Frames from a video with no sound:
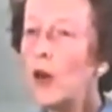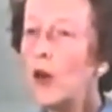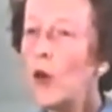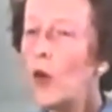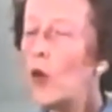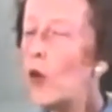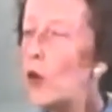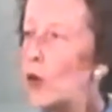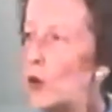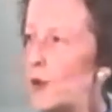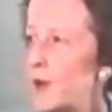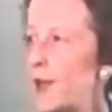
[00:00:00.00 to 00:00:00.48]

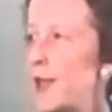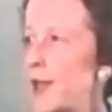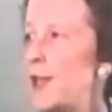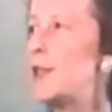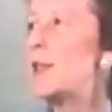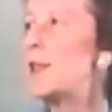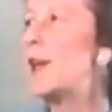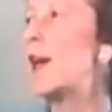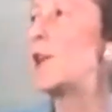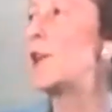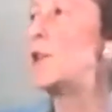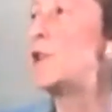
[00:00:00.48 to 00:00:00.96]
all these
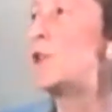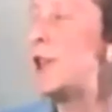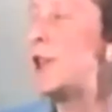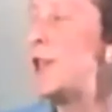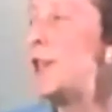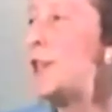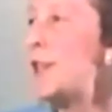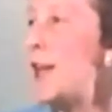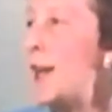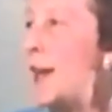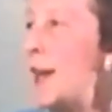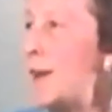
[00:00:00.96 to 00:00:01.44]

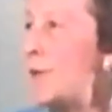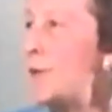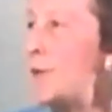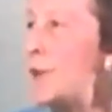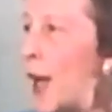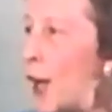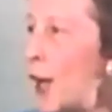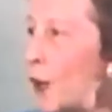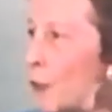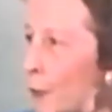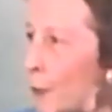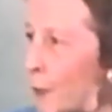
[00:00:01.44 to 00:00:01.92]
countries have
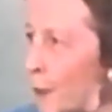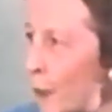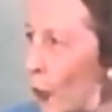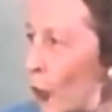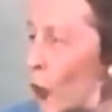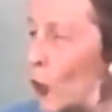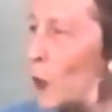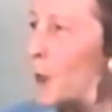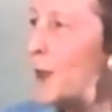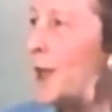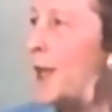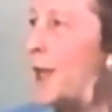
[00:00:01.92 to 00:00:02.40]
now
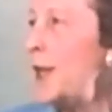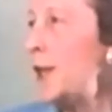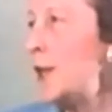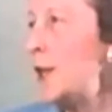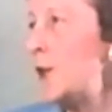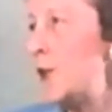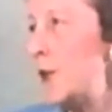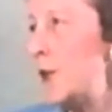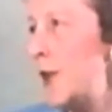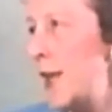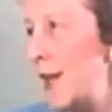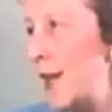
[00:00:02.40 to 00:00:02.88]
formally
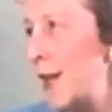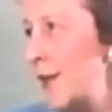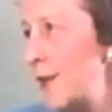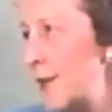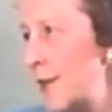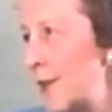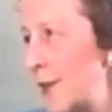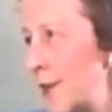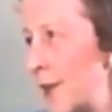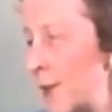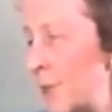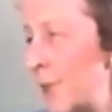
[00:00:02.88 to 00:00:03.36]
agreed
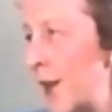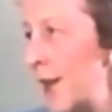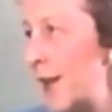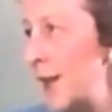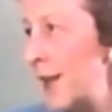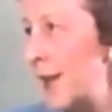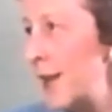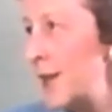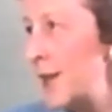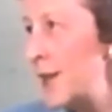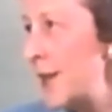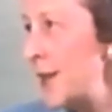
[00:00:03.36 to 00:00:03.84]
that by
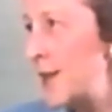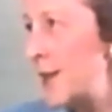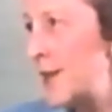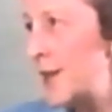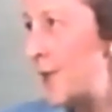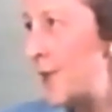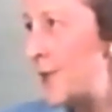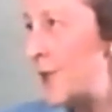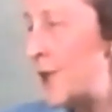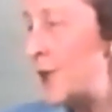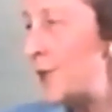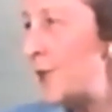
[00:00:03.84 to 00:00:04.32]

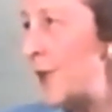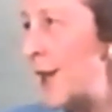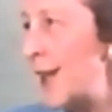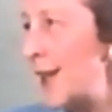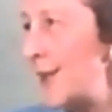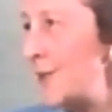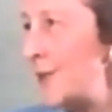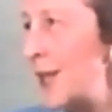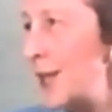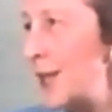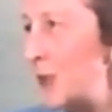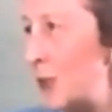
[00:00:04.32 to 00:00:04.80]

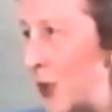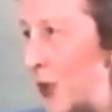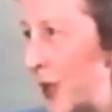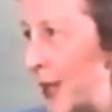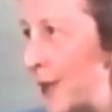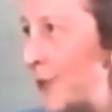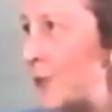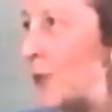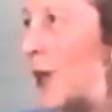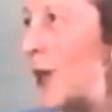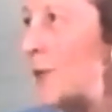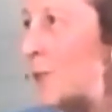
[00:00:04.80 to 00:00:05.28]
1975 they will
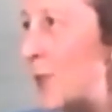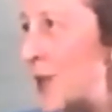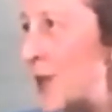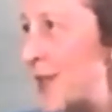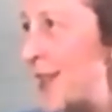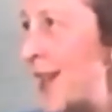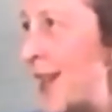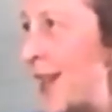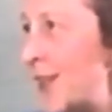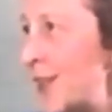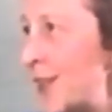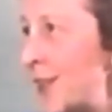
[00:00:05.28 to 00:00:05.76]
give
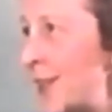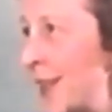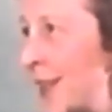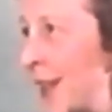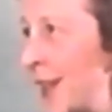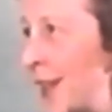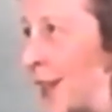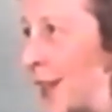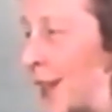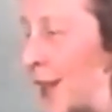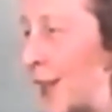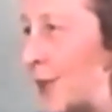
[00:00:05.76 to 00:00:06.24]
1%
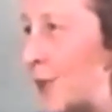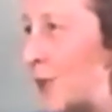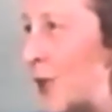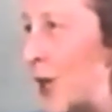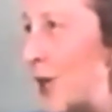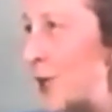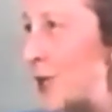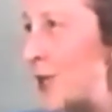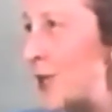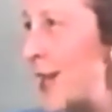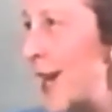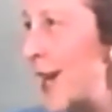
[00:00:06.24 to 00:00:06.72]
of
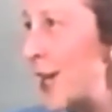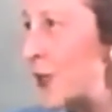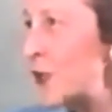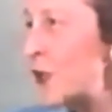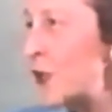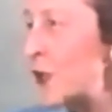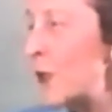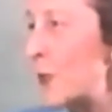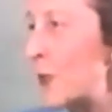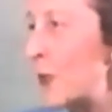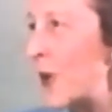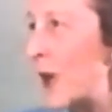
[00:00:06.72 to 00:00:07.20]
gross
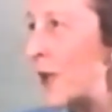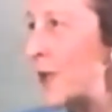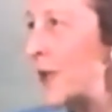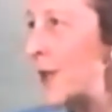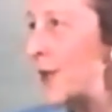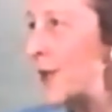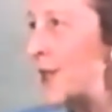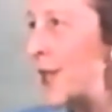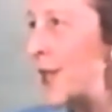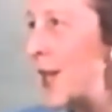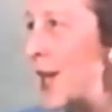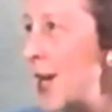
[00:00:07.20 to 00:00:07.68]
national
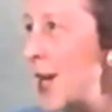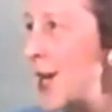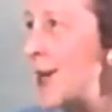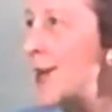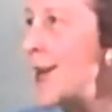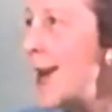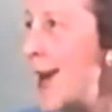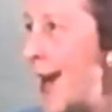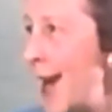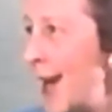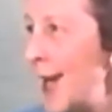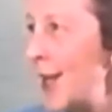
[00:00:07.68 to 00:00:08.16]
product
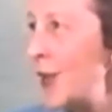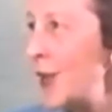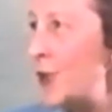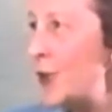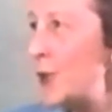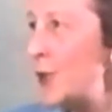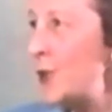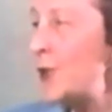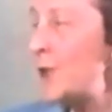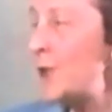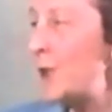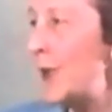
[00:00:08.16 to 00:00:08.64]
in aid
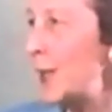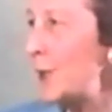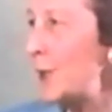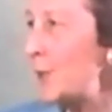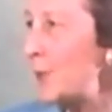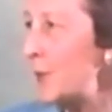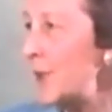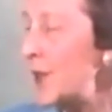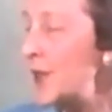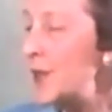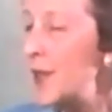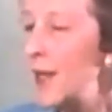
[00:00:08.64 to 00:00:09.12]
to
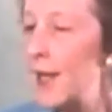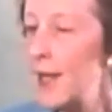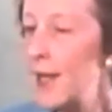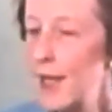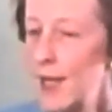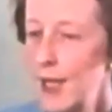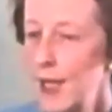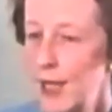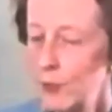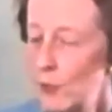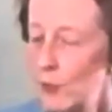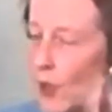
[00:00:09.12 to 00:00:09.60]

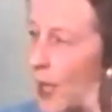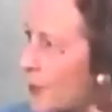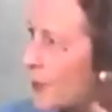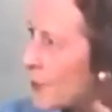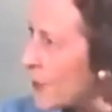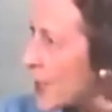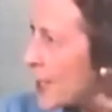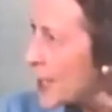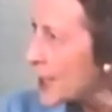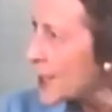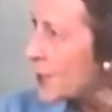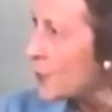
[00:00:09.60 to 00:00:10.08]
development. And one
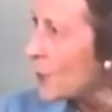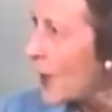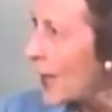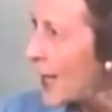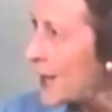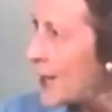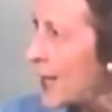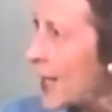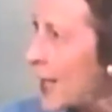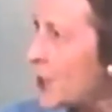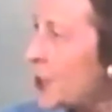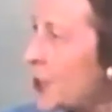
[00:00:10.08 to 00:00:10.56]
reason
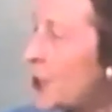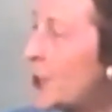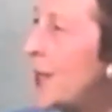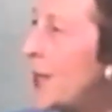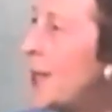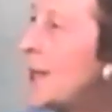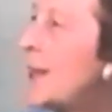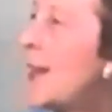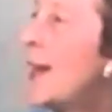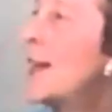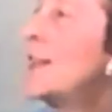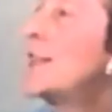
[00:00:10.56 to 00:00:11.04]
why they're
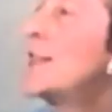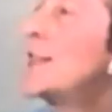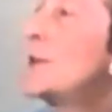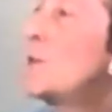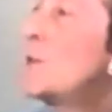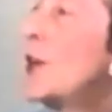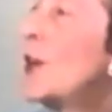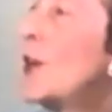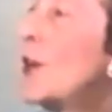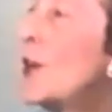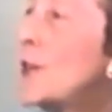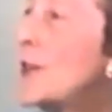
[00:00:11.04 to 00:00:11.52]
doing that is
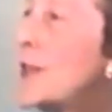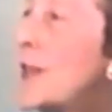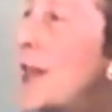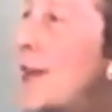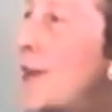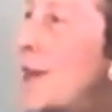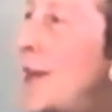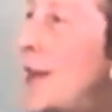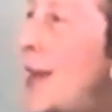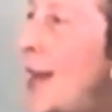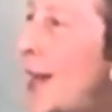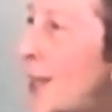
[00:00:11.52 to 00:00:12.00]
because
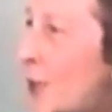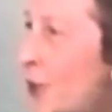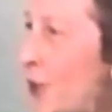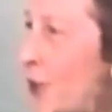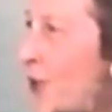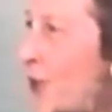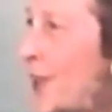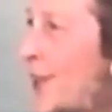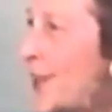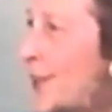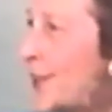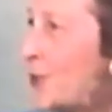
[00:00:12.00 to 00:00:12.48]
their
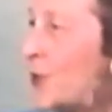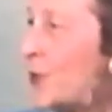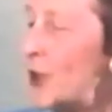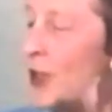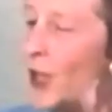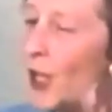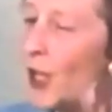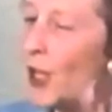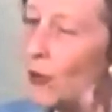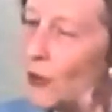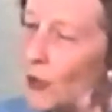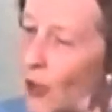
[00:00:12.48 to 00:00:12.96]
electorate would
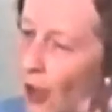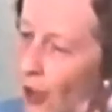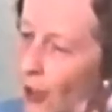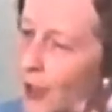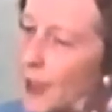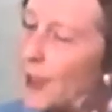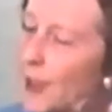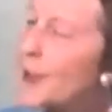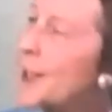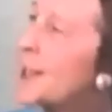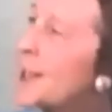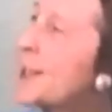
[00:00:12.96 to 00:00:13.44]
no
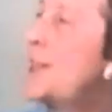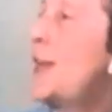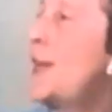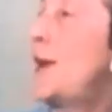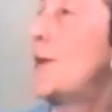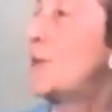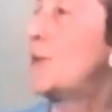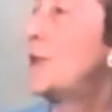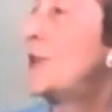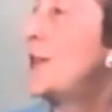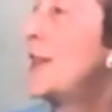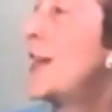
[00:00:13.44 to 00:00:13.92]
longer
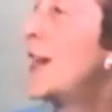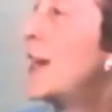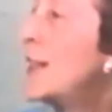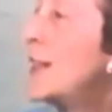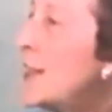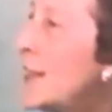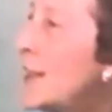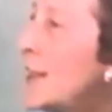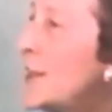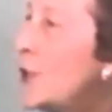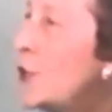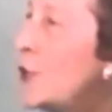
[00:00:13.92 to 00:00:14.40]
accept the
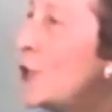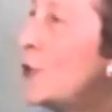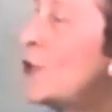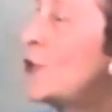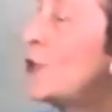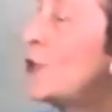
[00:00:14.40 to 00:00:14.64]
idea that you